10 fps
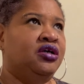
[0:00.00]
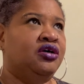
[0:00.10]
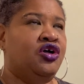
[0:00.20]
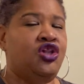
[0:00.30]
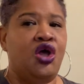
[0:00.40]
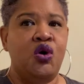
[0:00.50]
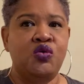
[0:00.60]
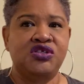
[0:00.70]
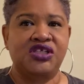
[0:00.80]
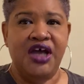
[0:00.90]

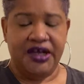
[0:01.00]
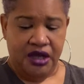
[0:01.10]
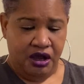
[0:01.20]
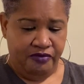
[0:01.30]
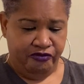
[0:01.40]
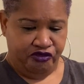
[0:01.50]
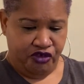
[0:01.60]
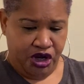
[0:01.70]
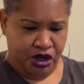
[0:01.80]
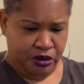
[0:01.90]
clothes that come
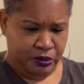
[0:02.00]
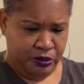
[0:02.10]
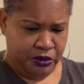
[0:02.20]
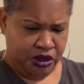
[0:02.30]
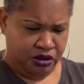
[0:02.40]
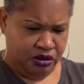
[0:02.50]
from